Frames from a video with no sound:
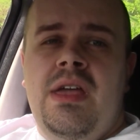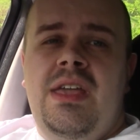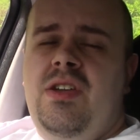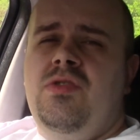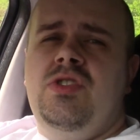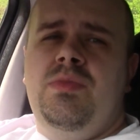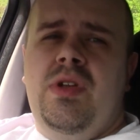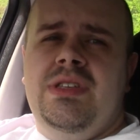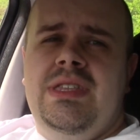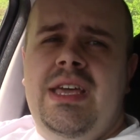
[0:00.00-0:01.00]
You can also put
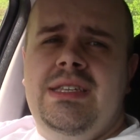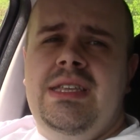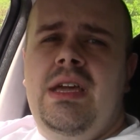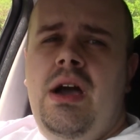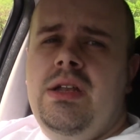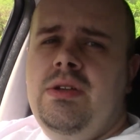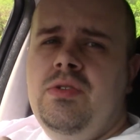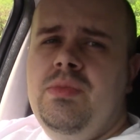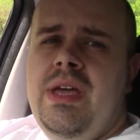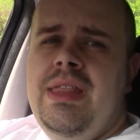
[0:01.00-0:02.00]
it onto the SD card and
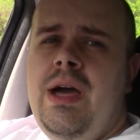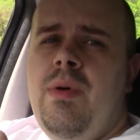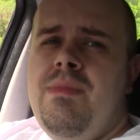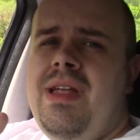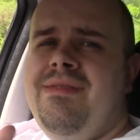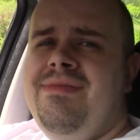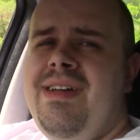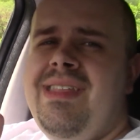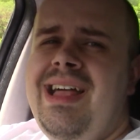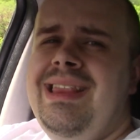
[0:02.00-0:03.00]
it'll update that way, but I
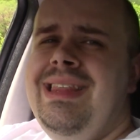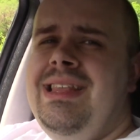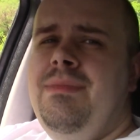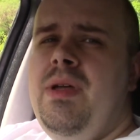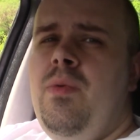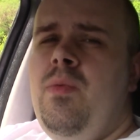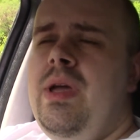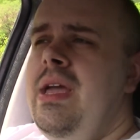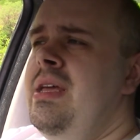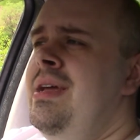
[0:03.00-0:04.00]
found that a little bit
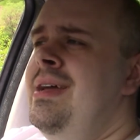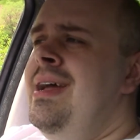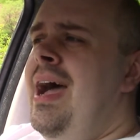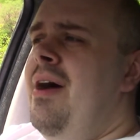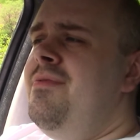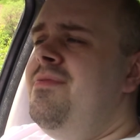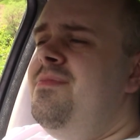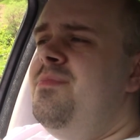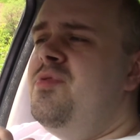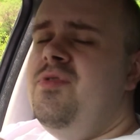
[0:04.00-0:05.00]
weird.
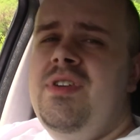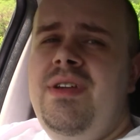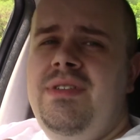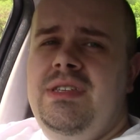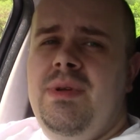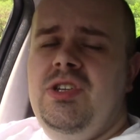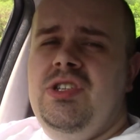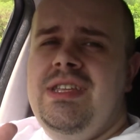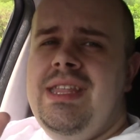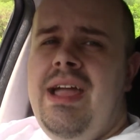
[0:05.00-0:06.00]
I've previously
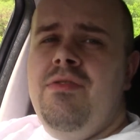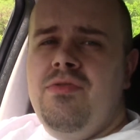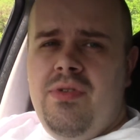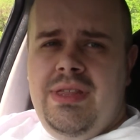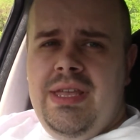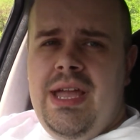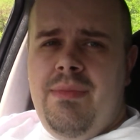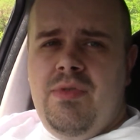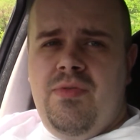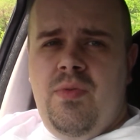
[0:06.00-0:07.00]
managed to downgrade the
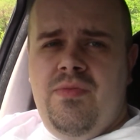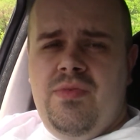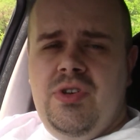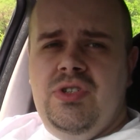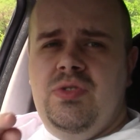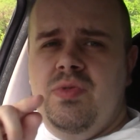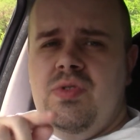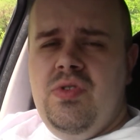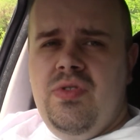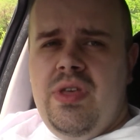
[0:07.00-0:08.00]
camera from one version to
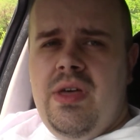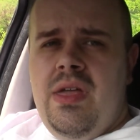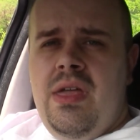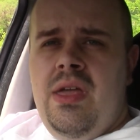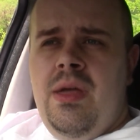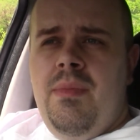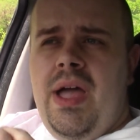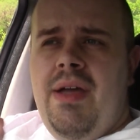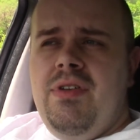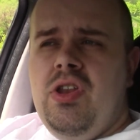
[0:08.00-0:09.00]
another by
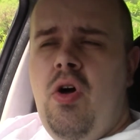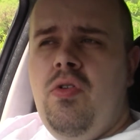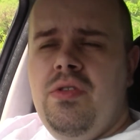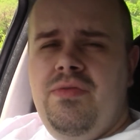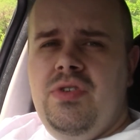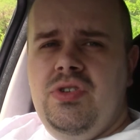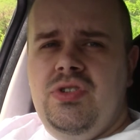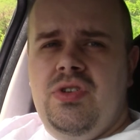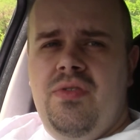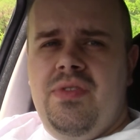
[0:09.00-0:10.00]
having an older
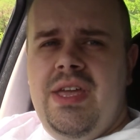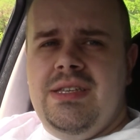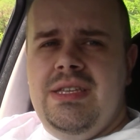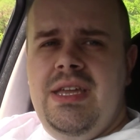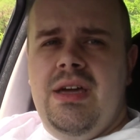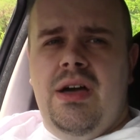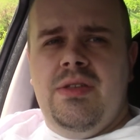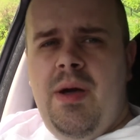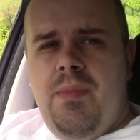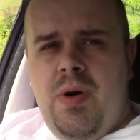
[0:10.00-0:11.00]
version of the SD card
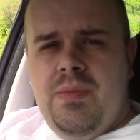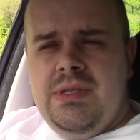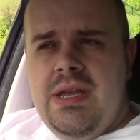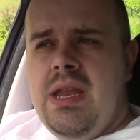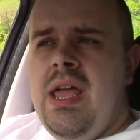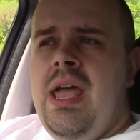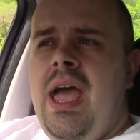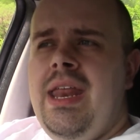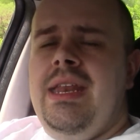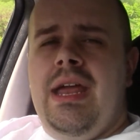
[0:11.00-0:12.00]
that I popped in,
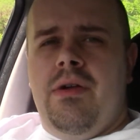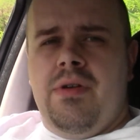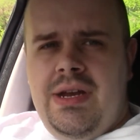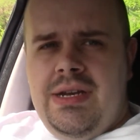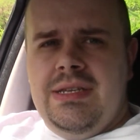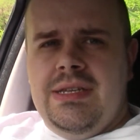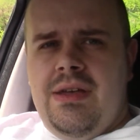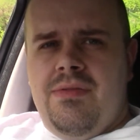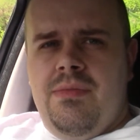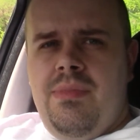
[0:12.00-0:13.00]
and it downgraded
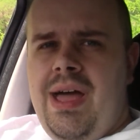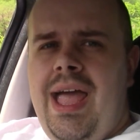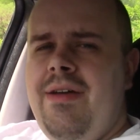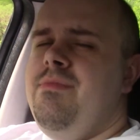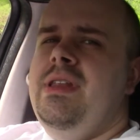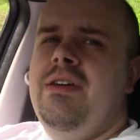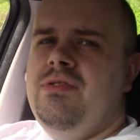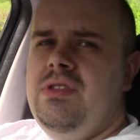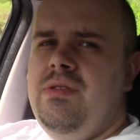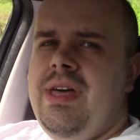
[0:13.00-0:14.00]
itself, but I haven't been able
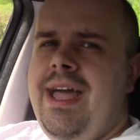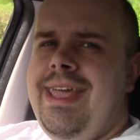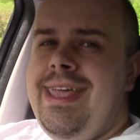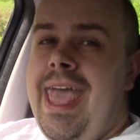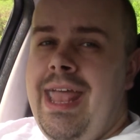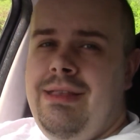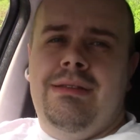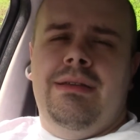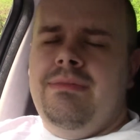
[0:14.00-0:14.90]
to do that again.